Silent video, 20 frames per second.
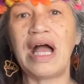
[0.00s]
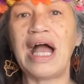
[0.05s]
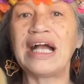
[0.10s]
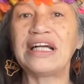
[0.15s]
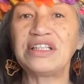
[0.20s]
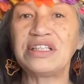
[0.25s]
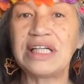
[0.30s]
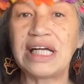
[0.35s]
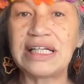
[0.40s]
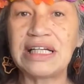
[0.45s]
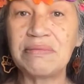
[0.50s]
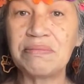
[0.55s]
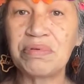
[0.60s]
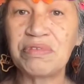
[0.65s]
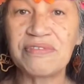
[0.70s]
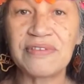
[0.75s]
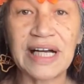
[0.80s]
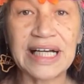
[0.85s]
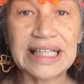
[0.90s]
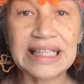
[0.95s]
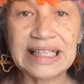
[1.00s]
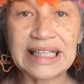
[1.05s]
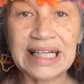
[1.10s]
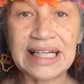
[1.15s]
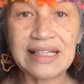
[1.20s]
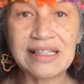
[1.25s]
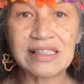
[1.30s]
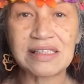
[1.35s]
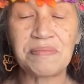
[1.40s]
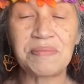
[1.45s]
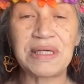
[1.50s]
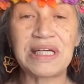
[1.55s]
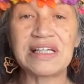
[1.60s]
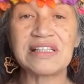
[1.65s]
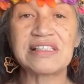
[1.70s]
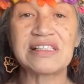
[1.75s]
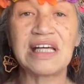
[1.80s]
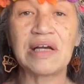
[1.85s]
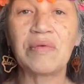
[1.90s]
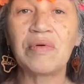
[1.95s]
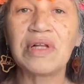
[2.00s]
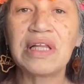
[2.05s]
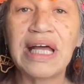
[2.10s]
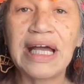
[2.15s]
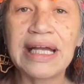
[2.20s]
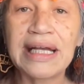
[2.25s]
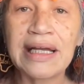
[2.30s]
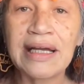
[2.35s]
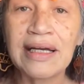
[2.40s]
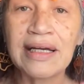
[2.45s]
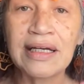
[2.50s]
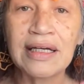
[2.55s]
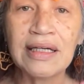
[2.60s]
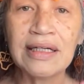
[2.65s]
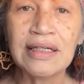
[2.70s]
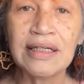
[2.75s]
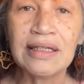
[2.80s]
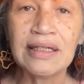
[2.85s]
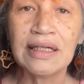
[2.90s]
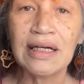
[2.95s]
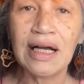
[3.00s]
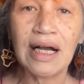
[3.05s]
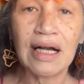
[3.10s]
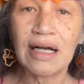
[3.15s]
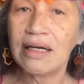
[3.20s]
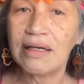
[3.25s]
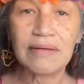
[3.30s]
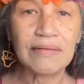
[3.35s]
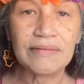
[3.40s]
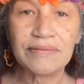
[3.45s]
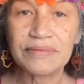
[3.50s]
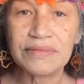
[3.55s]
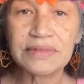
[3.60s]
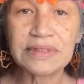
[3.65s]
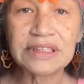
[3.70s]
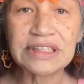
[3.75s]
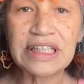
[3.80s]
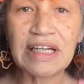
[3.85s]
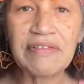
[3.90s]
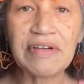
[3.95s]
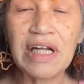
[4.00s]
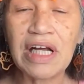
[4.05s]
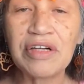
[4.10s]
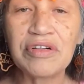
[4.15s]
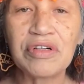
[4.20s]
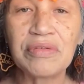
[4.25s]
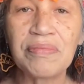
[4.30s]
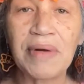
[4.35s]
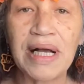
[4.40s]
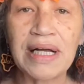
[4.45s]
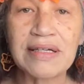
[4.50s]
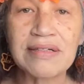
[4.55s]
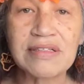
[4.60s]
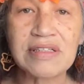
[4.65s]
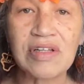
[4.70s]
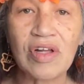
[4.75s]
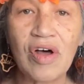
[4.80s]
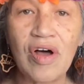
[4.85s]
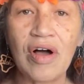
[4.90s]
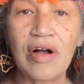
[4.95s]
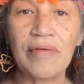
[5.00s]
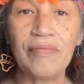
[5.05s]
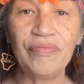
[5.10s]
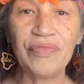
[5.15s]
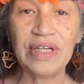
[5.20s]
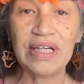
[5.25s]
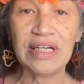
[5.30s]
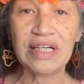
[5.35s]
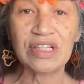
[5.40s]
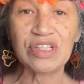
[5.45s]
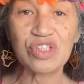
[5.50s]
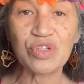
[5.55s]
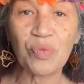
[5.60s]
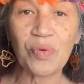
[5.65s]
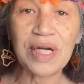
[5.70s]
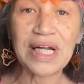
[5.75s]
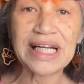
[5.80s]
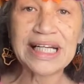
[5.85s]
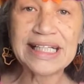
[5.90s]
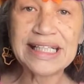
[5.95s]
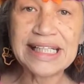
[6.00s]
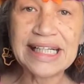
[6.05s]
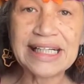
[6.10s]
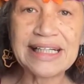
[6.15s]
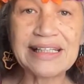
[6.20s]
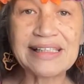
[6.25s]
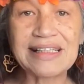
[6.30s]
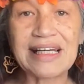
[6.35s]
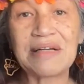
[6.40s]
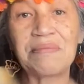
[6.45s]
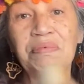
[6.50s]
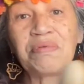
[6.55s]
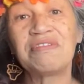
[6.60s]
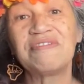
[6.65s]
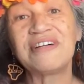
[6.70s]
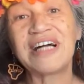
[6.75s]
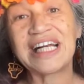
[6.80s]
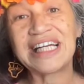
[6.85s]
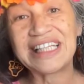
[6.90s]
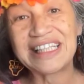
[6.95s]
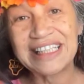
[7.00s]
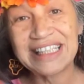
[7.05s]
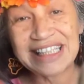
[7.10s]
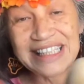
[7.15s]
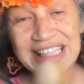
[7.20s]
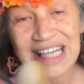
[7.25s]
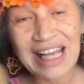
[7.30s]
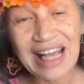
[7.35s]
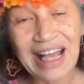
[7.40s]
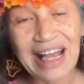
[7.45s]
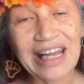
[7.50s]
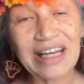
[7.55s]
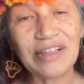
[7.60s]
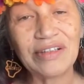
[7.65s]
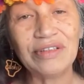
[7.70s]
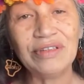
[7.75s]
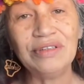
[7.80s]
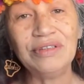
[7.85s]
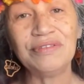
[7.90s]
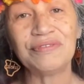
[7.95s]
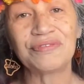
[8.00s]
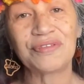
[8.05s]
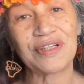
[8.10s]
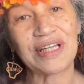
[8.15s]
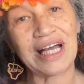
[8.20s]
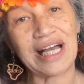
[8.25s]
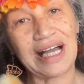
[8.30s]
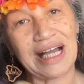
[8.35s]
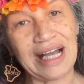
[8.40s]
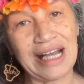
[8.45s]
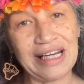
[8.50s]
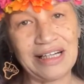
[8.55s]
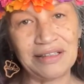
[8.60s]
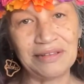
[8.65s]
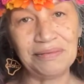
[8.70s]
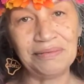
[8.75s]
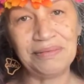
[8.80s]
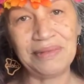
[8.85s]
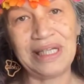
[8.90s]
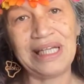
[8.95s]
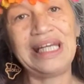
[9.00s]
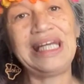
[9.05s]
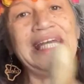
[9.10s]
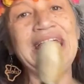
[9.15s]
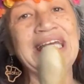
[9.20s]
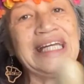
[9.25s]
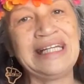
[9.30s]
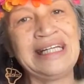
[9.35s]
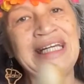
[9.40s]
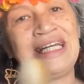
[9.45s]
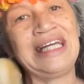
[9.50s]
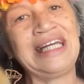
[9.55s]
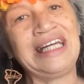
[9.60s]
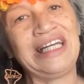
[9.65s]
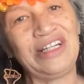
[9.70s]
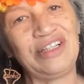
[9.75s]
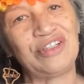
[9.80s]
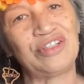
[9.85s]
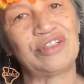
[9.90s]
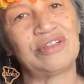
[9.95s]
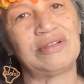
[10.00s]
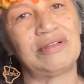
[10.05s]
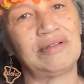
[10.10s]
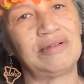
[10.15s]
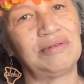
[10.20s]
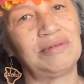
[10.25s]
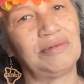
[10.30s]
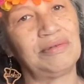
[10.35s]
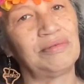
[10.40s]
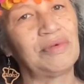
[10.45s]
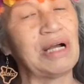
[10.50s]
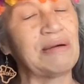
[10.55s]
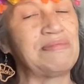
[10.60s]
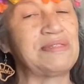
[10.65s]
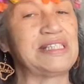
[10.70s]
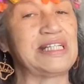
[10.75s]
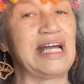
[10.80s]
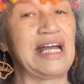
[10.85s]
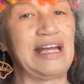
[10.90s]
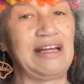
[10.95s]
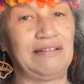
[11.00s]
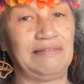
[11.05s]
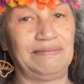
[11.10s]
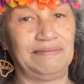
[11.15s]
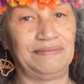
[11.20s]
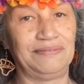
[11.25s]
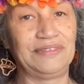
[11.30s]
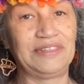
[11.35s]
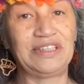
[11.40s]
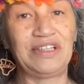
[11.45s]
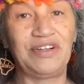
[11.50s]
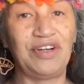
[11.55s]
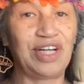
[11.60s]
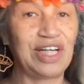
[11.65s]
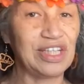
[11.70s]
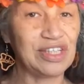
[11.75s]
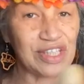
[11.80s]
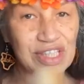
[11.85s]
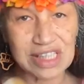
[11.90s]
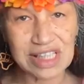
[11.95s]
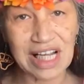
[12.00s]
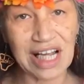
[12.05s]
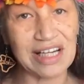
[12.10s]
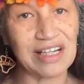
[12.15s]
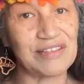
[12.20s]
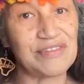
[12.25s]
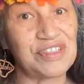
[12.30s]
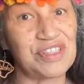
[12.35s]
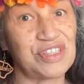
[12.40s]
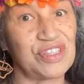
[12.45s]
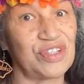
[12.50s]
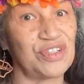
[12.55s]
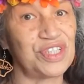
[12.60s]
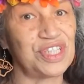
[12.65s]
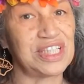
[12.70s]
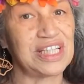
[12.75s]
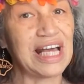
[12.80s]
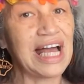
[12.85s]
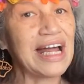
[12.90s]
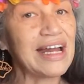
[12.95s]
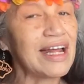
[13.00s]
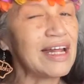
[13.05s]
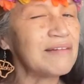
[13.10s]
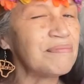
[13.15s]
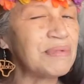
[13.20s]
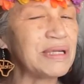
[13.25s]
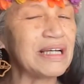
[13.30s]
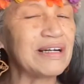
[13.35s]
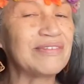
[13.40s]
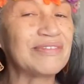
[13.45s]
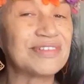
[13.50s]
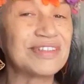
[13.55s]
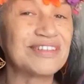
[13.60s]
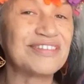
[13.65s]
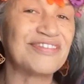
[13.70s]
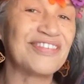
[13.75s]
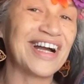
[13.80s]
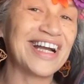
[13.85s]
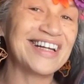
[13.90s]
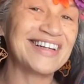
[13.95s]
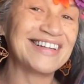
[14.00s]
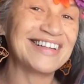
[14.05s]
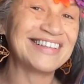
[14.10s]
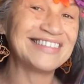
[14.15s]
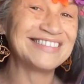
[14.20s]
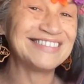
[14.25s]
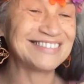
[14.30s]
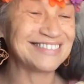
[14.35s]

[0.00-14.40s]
Actually, I didn't provide links because they were like 700 miles long. So what I did is I provided the title for the item in each website. So you can just kind of search that and be able to find it.